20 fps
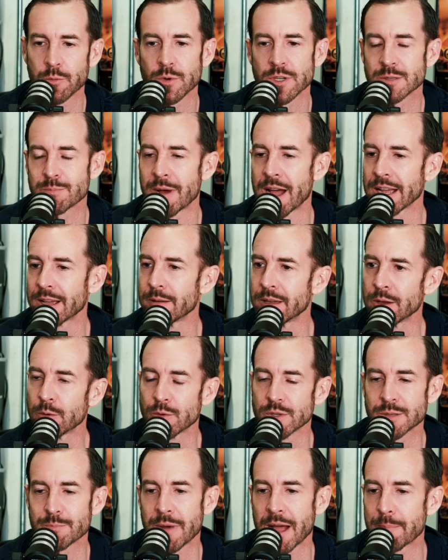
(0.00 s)
It
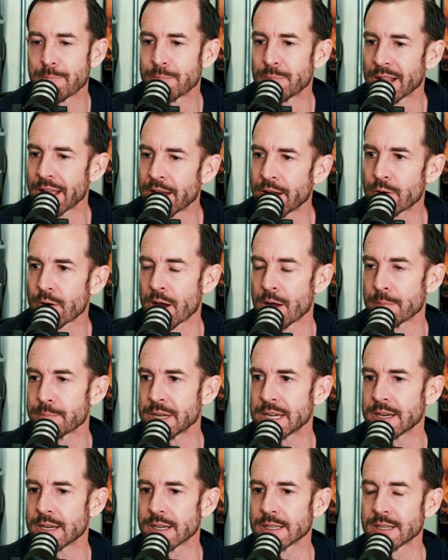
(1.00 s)
was my playground
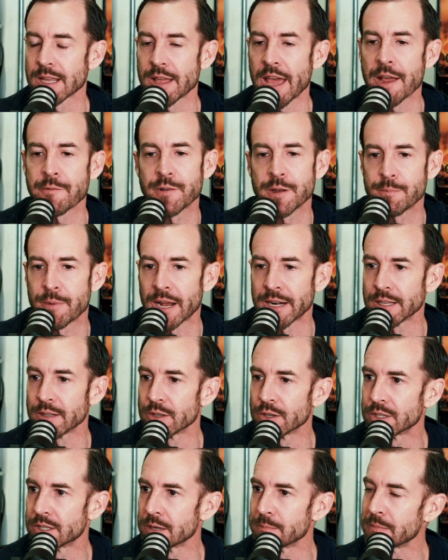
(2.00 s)
because everybody
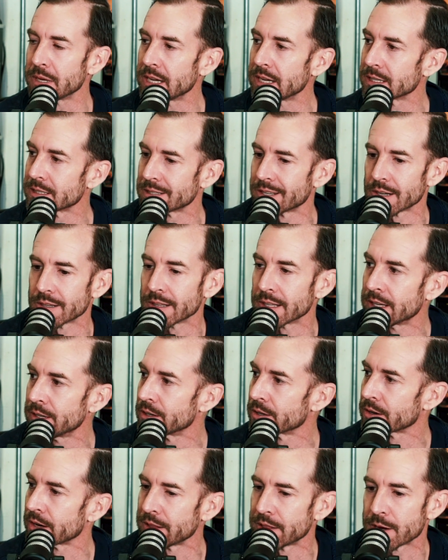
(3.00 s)
looked to me as their
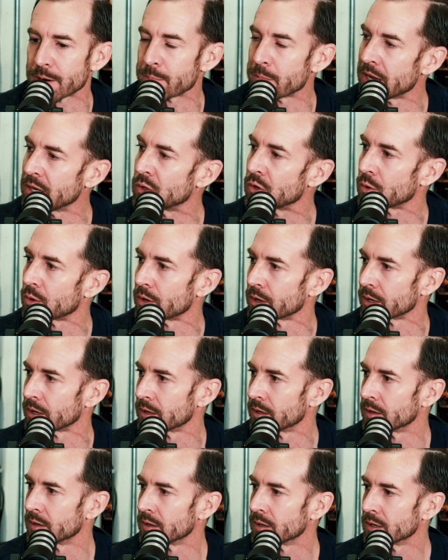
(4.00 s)
leader and their mentor.
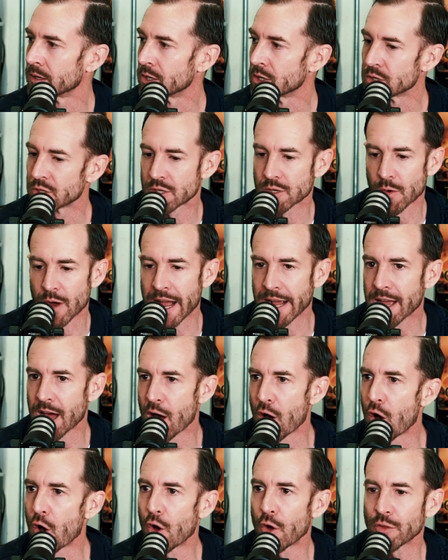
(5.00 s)
So I
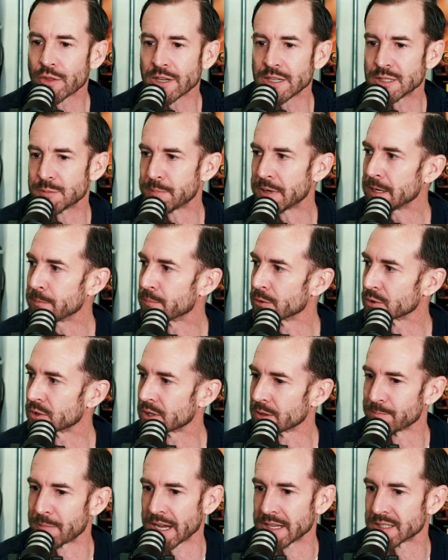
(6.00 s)
got all these people
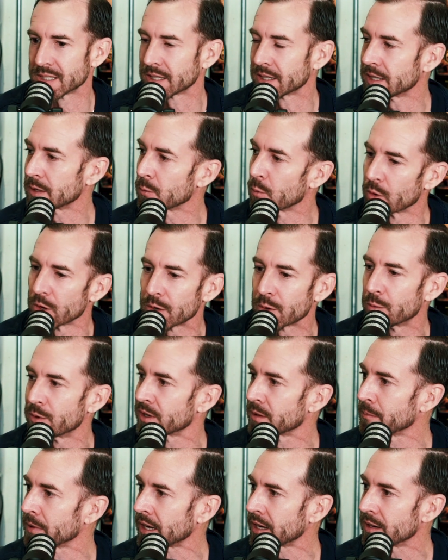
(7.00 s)
to basically work
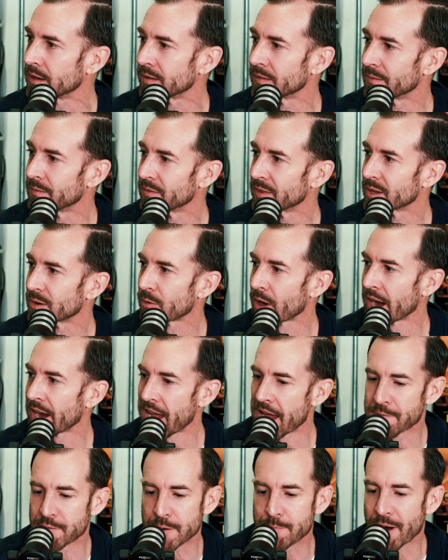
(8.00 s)
with me,
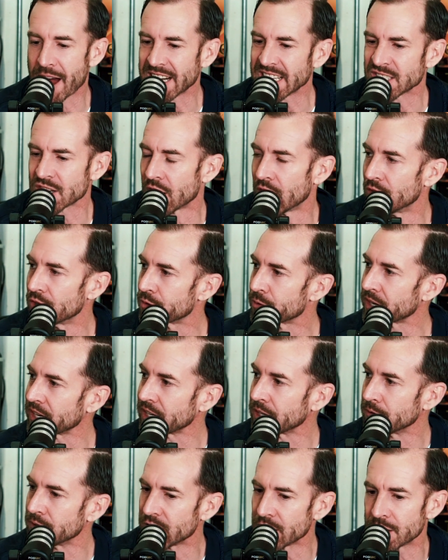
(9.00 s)
right? Everybody's hungry,
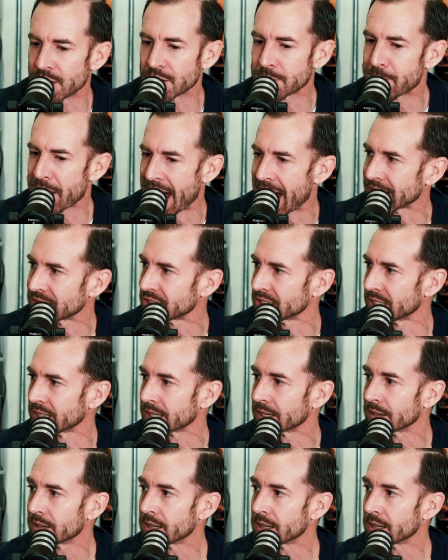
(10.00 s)
young, passionate.